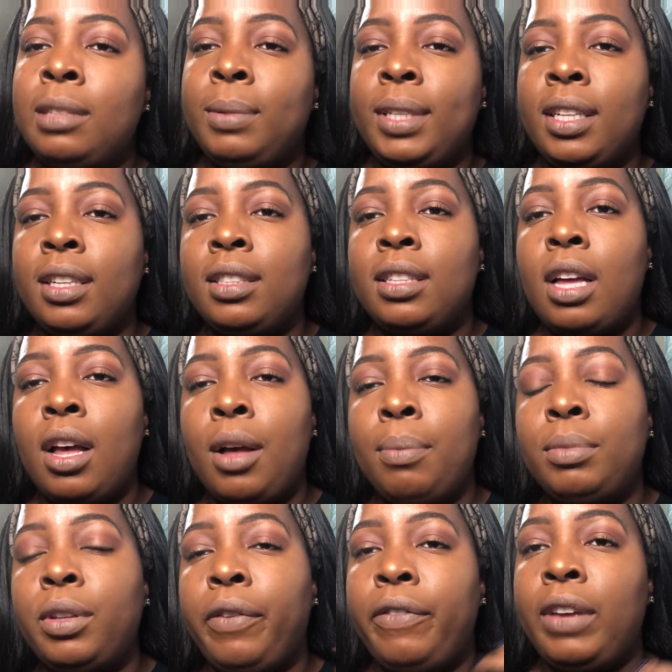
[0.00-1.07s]
because
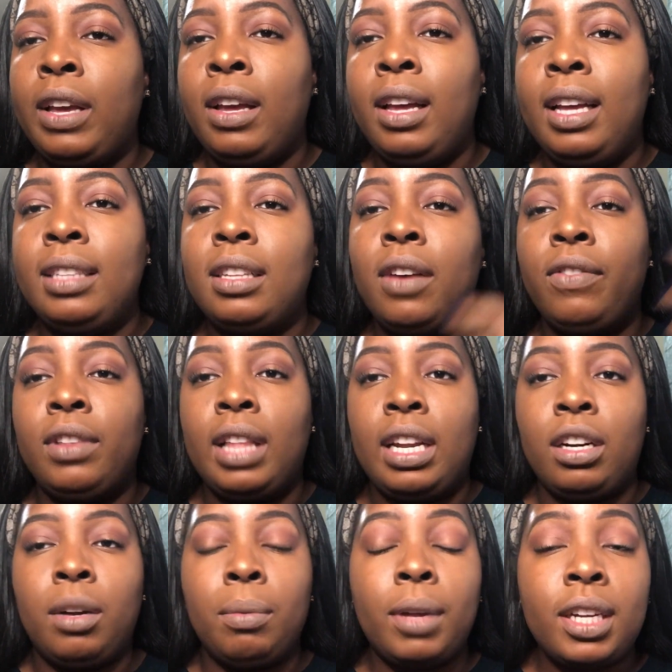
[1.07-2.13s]
Safiya is of a
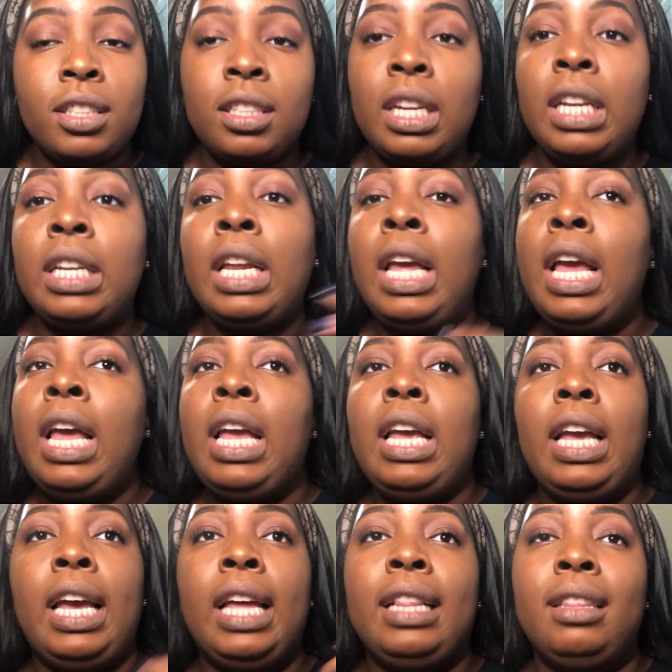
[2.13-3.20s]
lighter complexion,
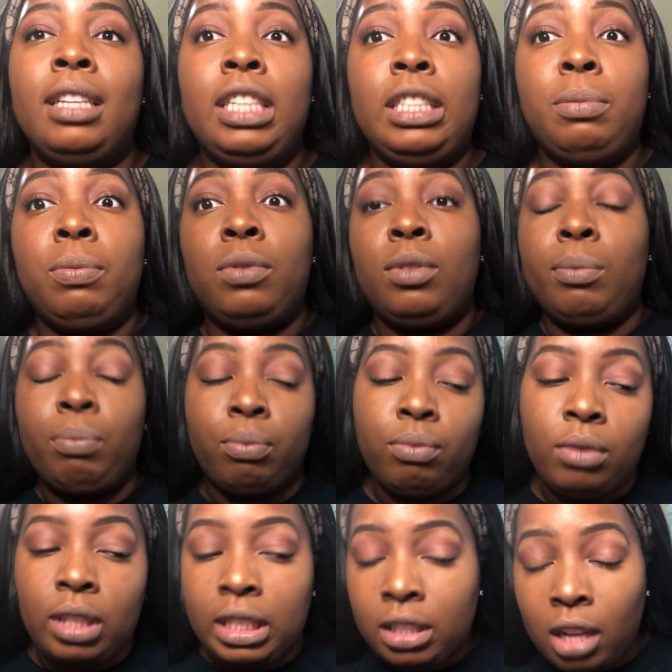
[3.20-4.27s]
and
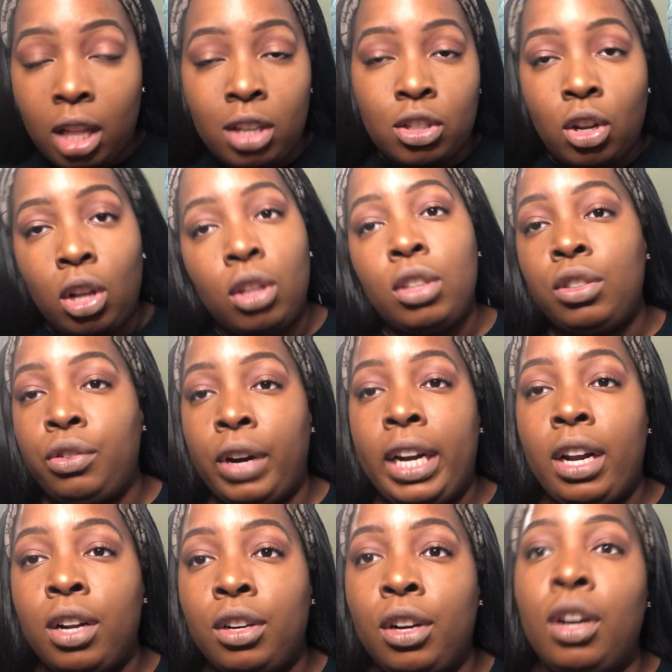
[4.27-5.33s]
these colors all looked great
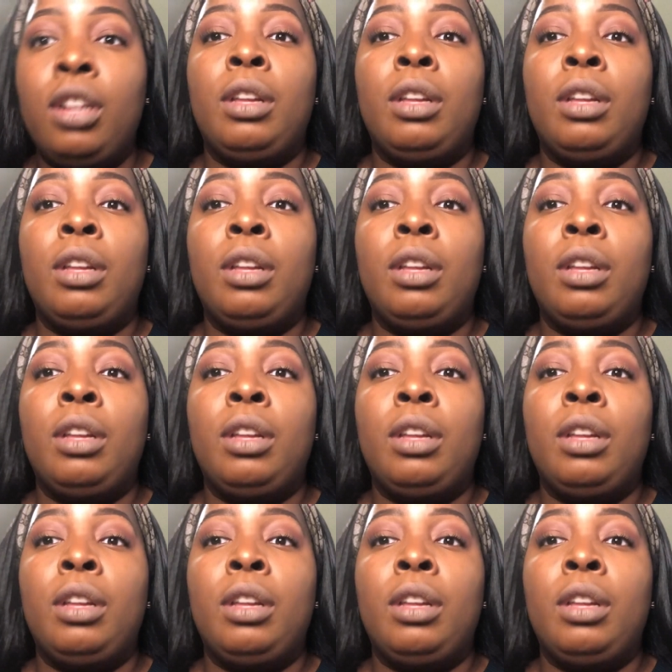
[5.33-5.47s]
on her.